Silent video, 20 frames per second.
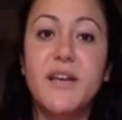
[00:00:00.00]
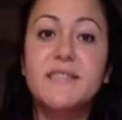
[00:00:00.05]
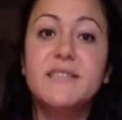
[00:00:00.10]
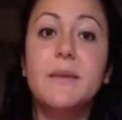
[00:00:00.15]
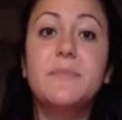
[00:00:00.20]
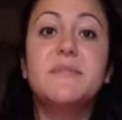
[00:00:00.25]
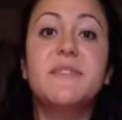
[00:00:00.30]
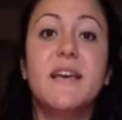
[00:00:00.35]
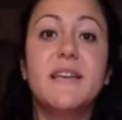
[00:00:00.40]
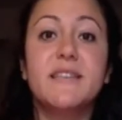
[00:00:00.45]
ends
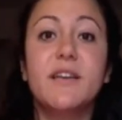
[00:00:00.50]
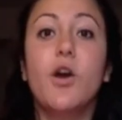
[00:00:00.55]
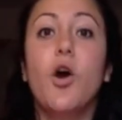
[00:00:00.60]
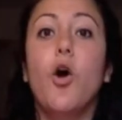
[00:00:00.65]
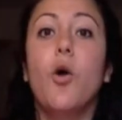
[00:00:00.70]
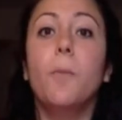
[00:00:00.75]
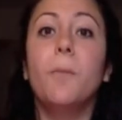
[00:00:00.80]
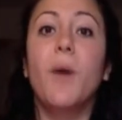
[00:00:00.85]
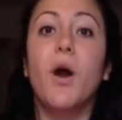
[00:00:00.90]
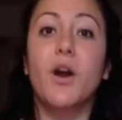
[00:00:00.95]
up sending
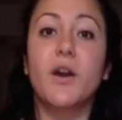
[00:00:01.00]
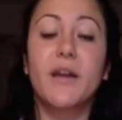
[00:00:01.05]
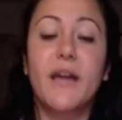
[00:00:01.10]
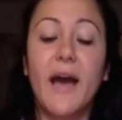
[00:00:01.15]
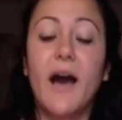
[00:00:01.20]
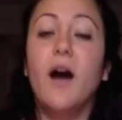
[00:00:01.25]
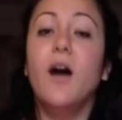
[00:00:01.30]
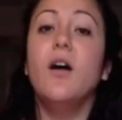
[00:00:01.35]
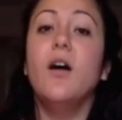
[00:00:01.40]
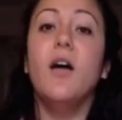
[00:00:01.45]
home
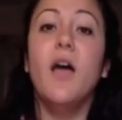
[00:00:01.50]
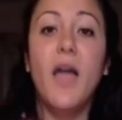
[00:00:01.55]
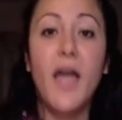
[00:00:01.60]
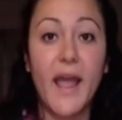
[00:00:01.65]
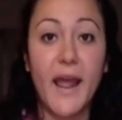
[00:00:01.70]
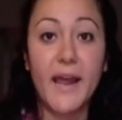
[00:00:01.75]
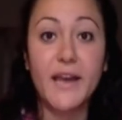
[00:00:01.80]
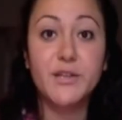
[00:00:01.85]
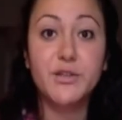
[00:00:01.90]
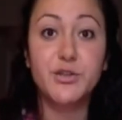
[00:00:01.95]
Markel,
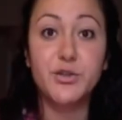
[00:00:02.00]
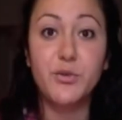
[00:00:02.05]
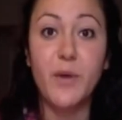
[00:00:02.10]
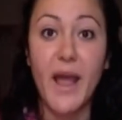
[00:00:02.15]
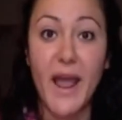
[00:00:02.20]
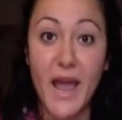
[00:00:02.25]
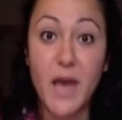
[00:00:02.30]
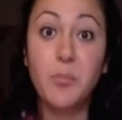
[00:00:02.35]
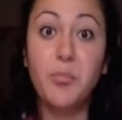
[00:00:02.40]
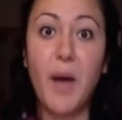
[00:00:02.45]
Andrew,
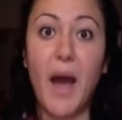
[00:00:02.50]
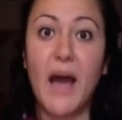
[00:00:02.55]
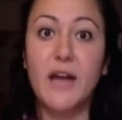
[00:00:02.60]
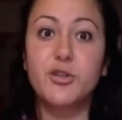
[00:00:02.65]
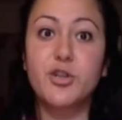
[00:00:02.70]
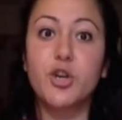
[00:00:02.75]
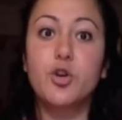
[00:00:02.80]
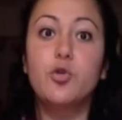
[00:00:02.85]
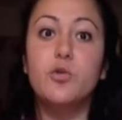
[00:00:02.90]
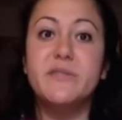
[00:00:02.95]
and
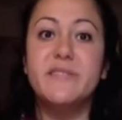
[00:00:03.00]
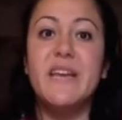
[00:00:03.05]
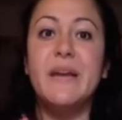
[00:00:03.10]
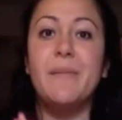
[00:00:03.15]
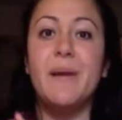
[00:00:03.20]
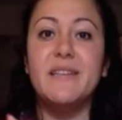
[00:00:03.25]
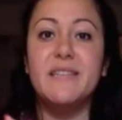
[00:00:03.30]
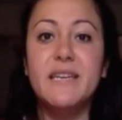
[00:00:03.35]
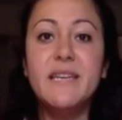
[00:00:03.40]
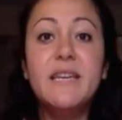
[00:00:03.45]
Patrick, whose name
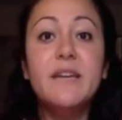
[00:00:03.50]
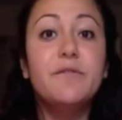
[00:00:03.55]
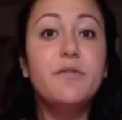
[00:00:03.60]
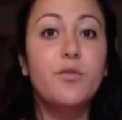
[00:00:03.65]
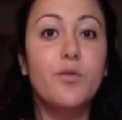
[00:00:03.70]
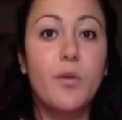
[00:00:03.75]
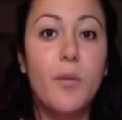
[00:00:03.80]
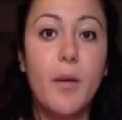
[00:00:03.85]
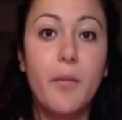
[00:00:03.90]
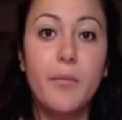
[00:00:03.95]
I didn't even
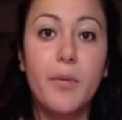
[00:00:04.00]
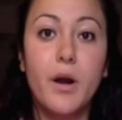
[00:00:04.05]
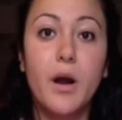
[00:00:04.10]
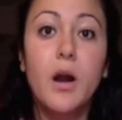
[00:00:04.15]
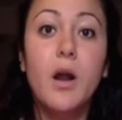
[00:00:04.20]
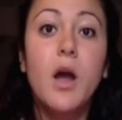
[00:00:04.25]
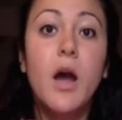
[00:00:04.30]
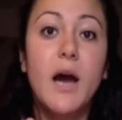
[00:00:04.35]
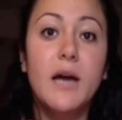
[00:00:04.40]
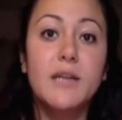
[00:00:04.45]
remember
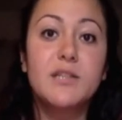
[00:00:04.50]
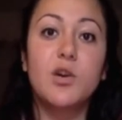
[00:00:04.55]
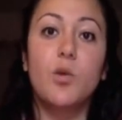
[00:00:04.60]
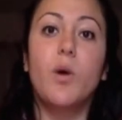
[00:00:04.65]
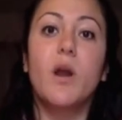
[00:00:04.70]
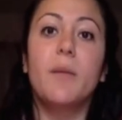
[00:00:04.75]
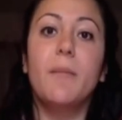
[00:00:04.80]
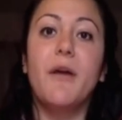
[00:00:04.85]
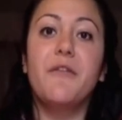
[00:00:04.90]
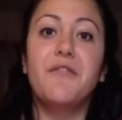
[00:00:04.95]
until
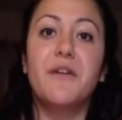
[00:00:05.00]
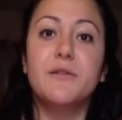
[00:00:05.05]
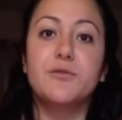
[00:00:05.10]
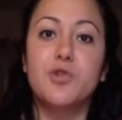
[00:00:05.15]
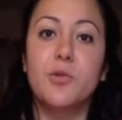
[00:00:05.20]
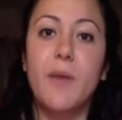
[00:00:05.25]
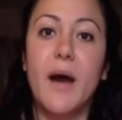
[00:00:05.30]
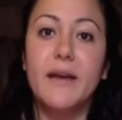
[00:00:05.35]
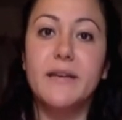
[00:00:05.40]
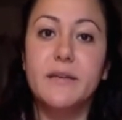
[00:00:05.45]
one of my friends
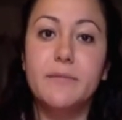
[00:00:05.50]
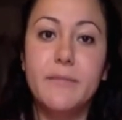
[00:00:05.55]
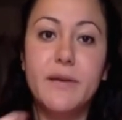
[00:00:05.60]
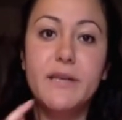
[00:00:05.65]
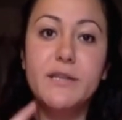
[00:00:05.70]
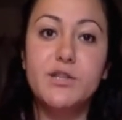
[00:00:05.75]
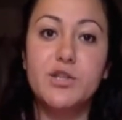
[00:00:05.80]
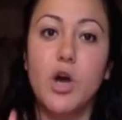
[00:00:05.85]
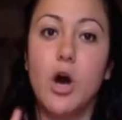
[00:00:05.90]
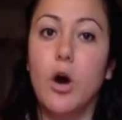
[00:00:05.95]
reminded me,
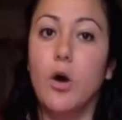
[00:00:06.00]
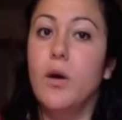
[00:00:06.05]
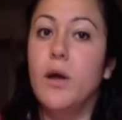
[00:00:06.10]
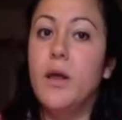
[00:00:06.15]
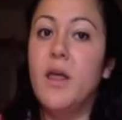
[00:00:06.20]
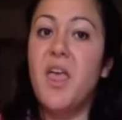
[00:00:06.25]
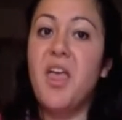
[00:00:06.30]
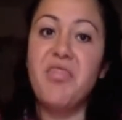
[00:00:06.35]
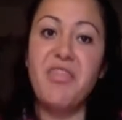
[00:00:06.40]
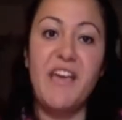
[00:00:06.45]
so
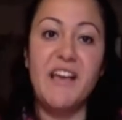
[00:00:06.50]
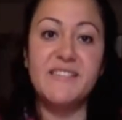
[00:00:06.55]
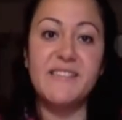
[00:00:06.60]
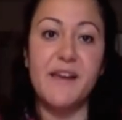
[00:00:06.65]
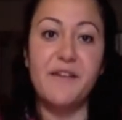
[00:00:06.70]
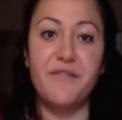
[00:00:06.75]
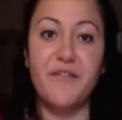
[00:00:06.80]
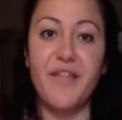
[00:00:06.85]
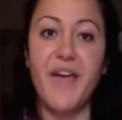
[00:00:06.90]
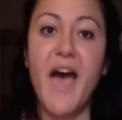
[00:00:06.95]
thanks,
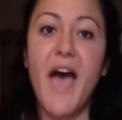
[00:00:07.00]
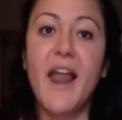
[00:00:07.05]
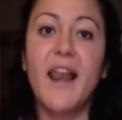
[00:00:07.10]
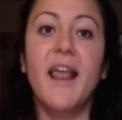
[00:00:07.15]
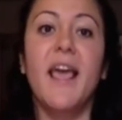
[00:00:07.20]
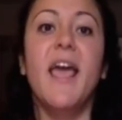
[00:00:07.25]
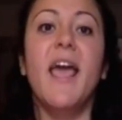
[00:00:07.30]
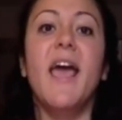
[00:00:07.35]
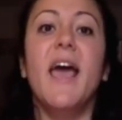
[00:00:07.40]
Ed, for that.